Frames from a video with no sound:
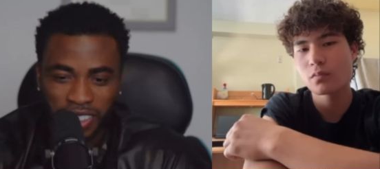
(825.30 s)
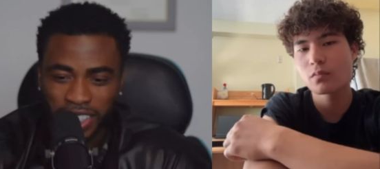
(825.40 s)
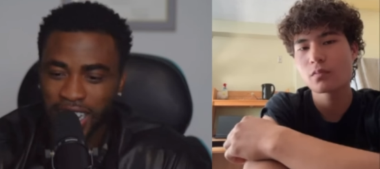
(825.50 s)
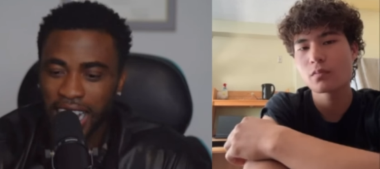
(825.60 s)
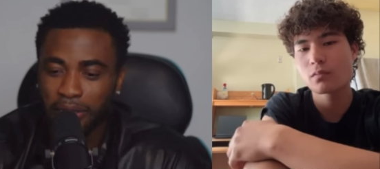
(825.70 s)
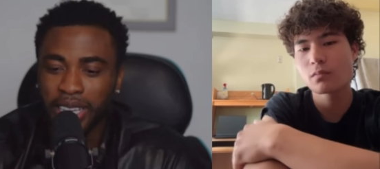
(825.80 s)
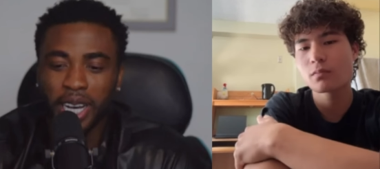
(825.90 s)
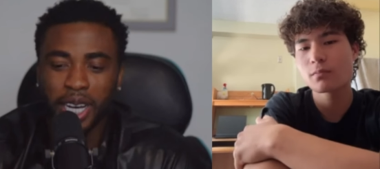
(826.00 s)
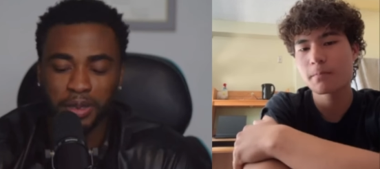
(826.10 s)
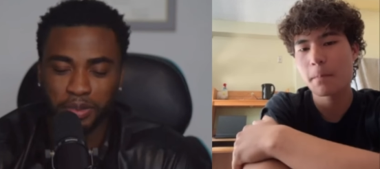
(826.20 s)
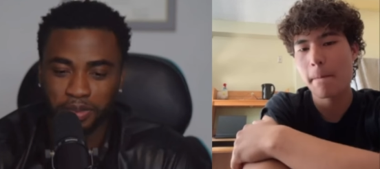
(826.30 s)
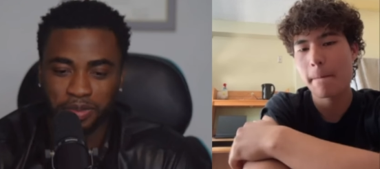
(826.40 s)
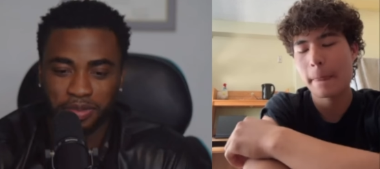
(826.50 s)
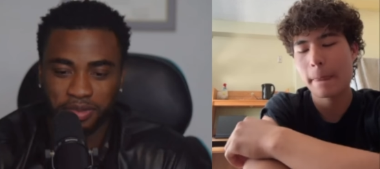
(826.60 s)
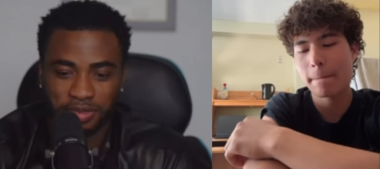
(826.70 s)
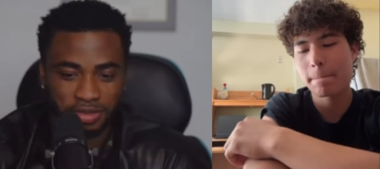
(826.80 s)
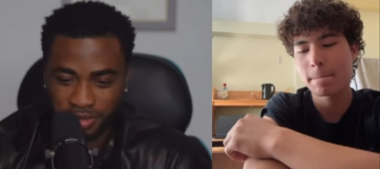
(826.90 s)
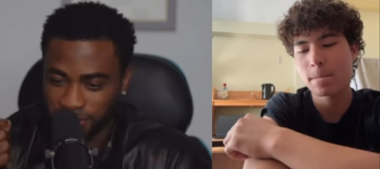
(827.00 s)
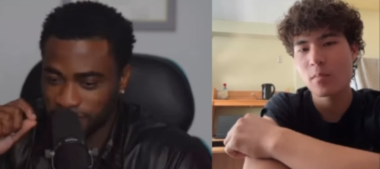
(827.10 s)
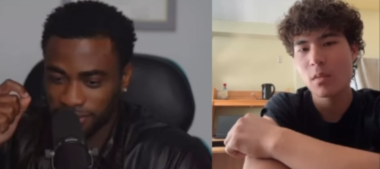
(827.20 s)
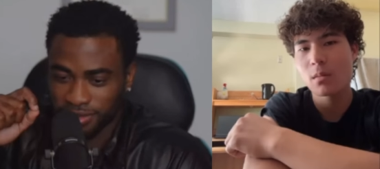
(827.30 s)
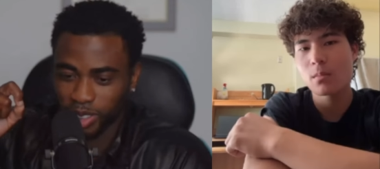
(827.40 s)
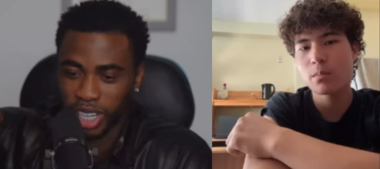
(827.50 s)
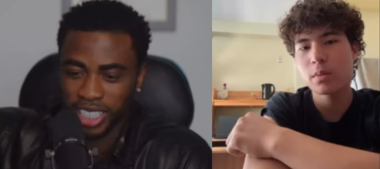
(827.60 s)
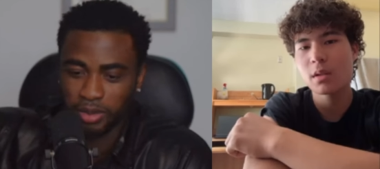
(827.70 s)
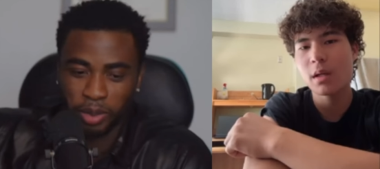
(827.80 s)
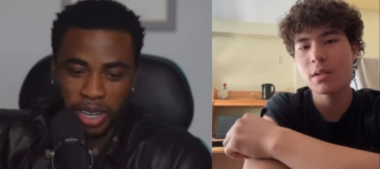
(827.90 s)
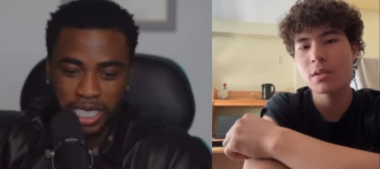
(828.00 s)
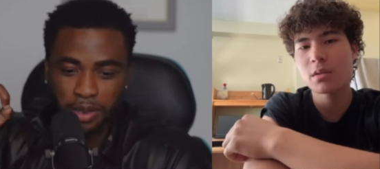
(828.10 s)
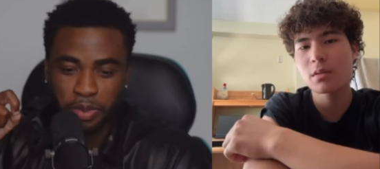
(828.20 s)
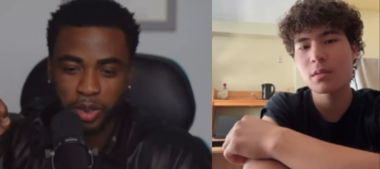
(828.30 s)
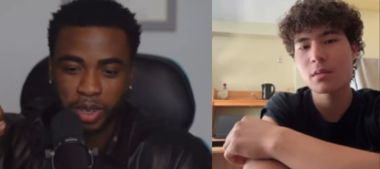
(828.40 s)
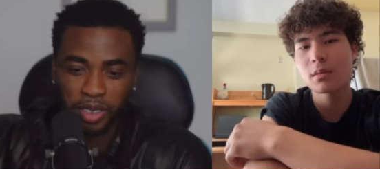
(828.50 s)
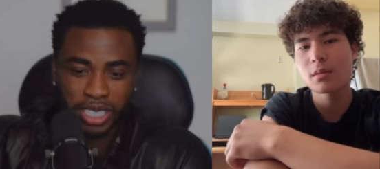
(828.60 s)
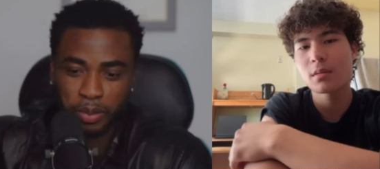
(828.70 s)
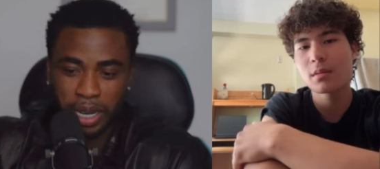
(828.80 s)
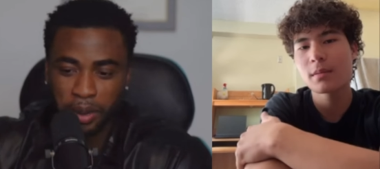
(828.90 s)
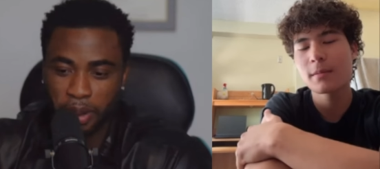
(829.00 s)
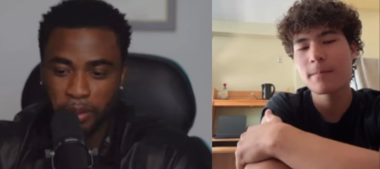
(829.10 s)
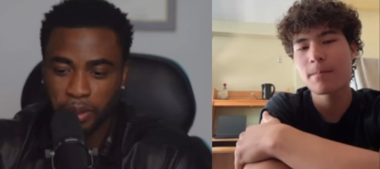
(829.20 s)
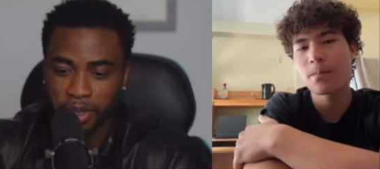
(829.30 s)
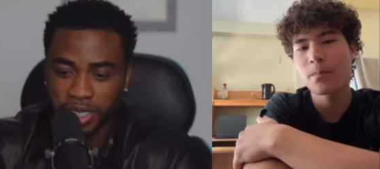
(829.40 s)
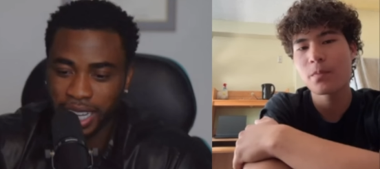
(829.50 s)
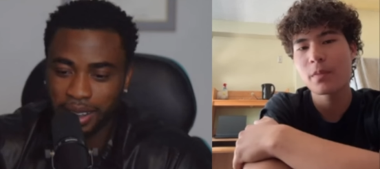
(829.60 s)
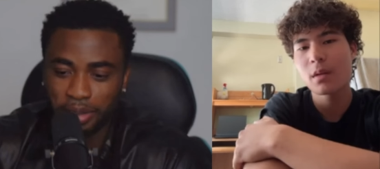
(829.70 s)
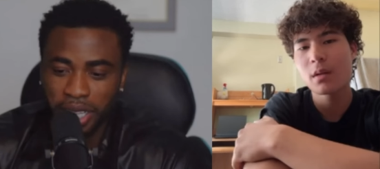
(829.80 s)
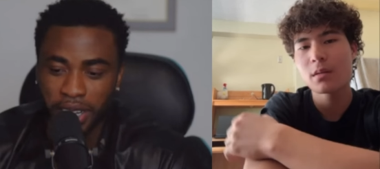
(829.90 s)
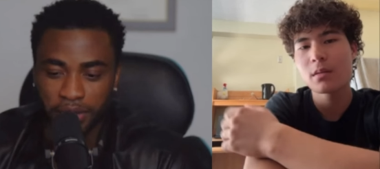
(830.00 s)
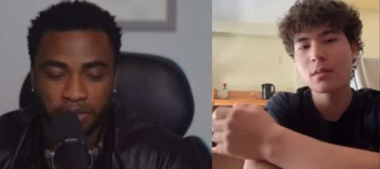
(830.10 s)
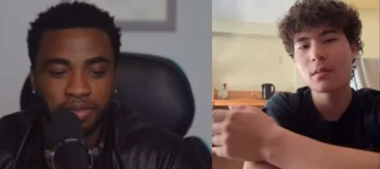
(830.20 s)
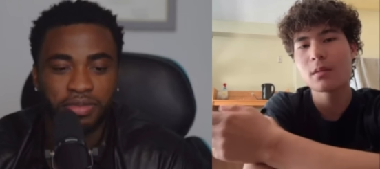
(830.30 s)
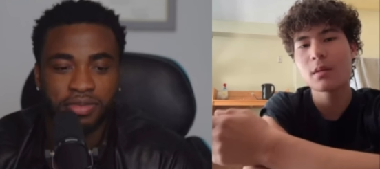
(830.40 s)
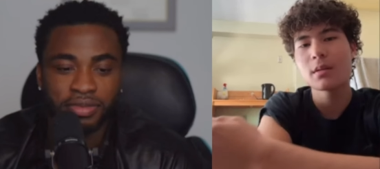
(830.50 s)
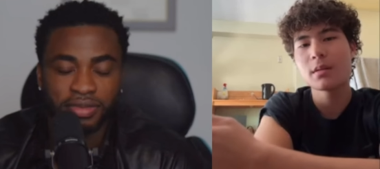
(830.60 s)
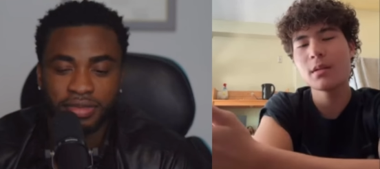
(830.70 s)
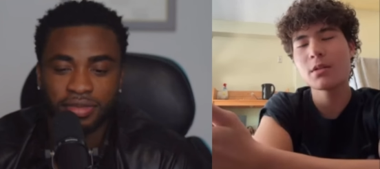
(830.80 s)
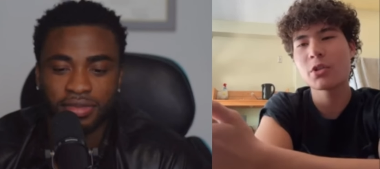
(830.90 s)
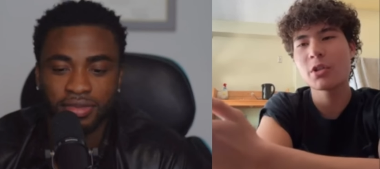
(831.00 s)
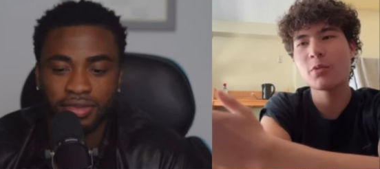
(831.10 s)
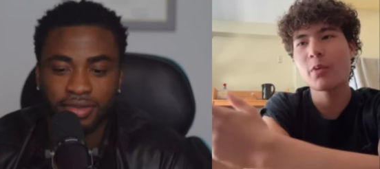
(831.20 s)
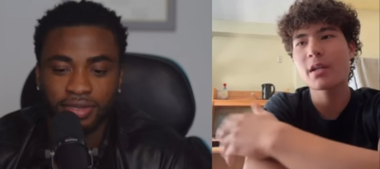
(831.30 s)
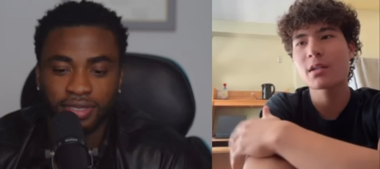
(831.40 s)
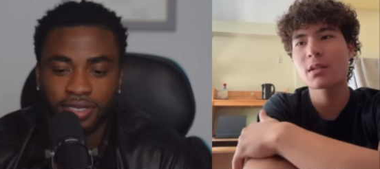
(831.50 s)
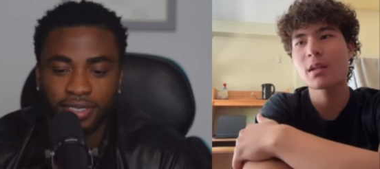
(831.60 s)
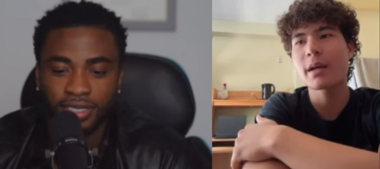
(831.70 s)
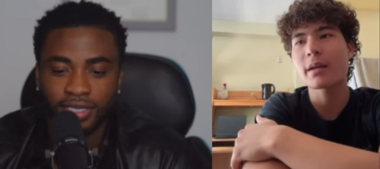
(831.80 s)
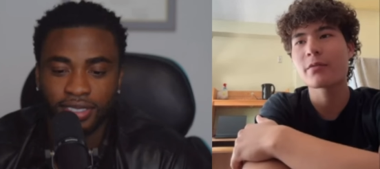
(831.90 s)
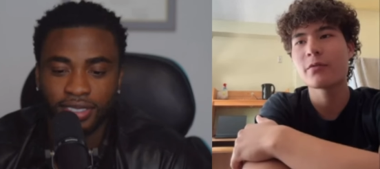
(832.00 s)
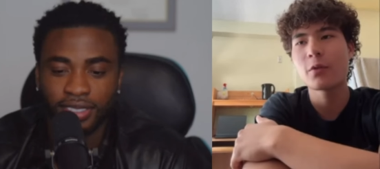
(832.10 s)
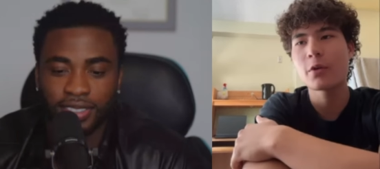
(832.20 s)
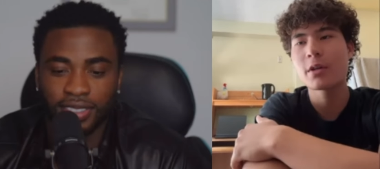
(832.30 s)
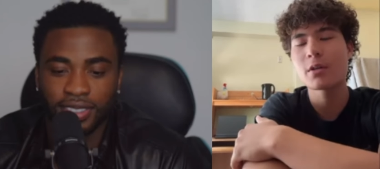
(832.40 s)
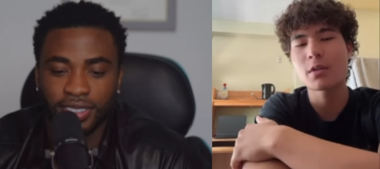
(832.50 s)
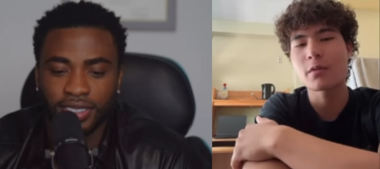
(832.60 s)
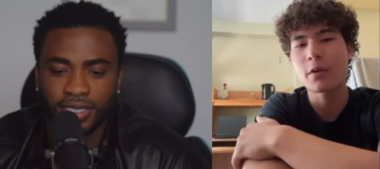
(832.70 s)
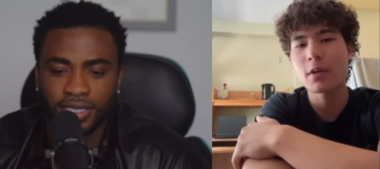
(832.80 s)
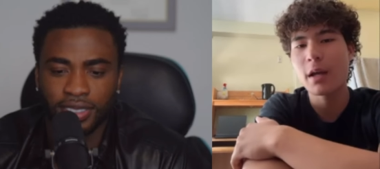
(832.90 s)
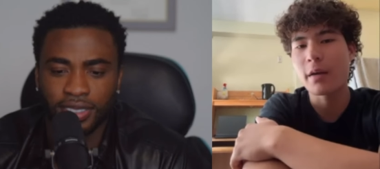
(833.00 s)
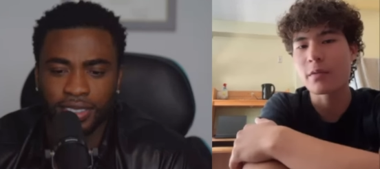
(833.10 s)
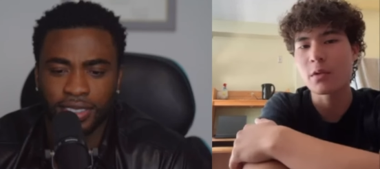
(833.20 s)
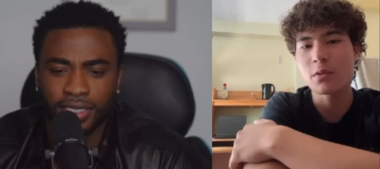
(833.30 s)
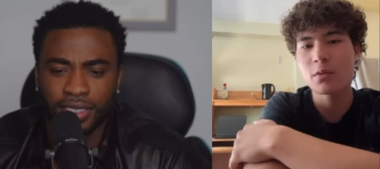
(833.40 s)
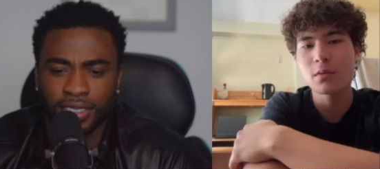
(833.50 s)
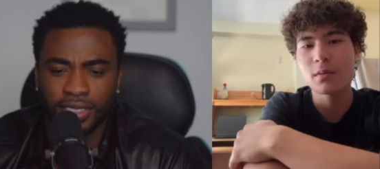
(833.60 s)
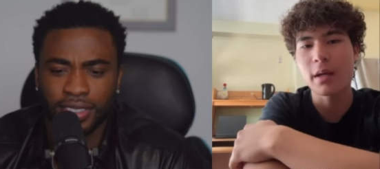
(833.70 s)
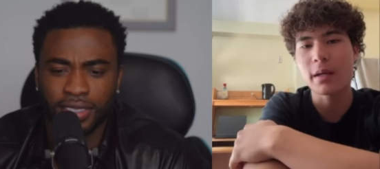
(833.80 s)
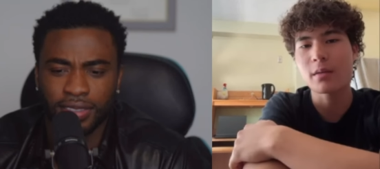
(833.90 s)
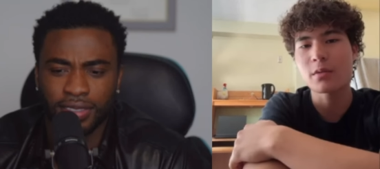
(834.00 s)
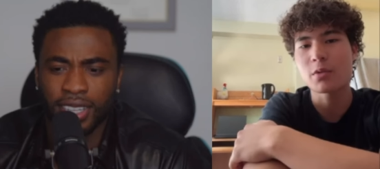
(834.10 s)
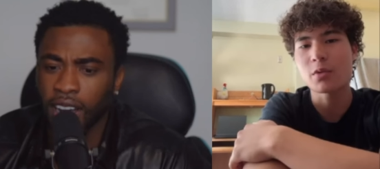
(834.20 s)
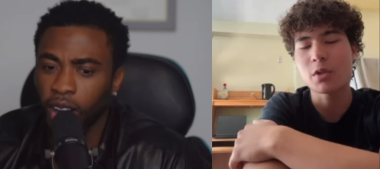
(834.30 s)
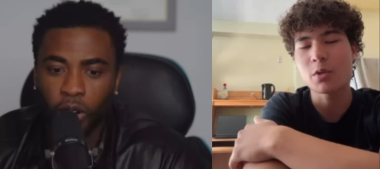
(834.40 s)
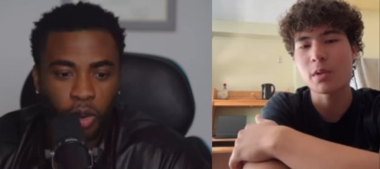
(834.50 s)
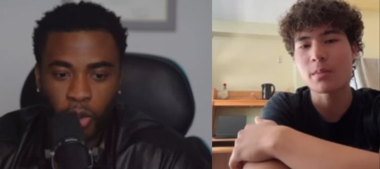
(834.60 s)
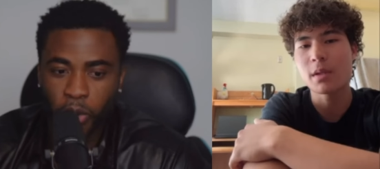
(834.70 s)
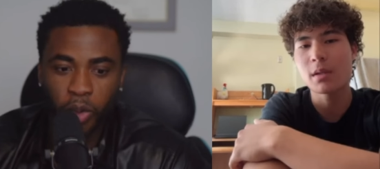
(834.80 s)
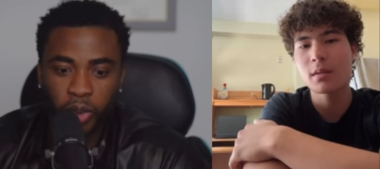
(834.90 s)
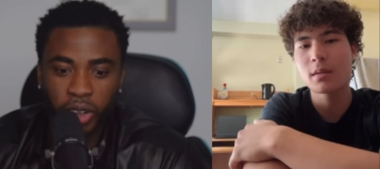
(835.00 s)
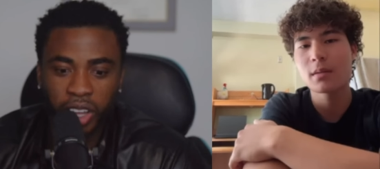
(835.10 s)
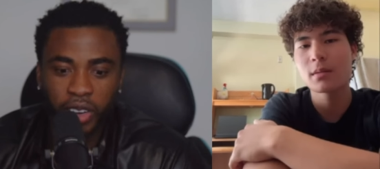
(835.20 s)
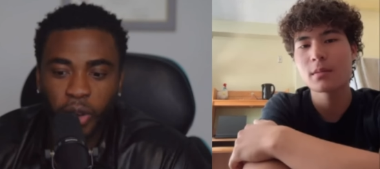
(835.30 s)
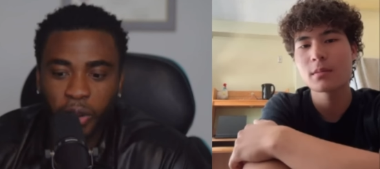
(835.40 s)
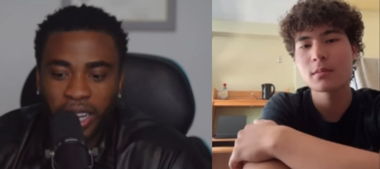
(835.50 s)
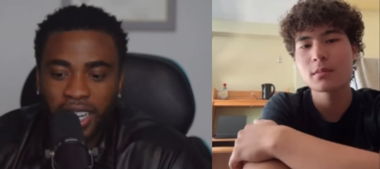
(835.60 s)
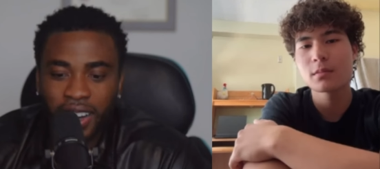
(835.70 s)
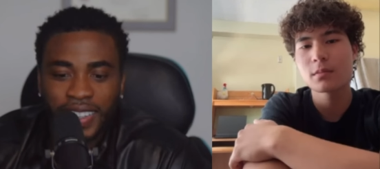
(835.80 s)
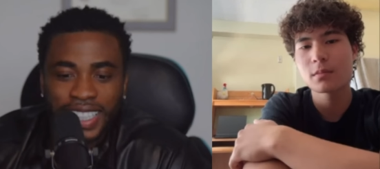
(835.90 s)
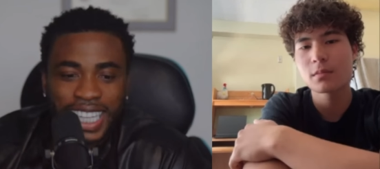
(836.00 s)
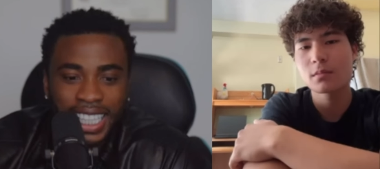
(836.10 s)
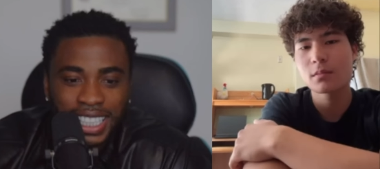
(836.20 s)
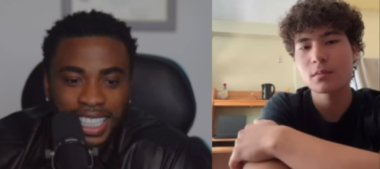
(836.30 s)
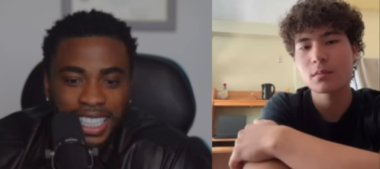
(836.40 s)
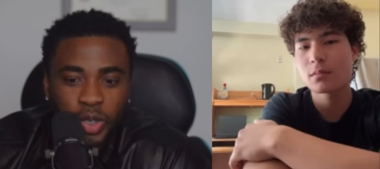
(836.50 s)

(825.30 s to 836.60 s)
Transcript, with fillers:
Speaker 1: Sign me up. Where's the where, where's the pen and paper? Sign me up.
Speaker 2: Didn't she waste like four years of her life too? Like no.
Speaker 1: Women love attention. You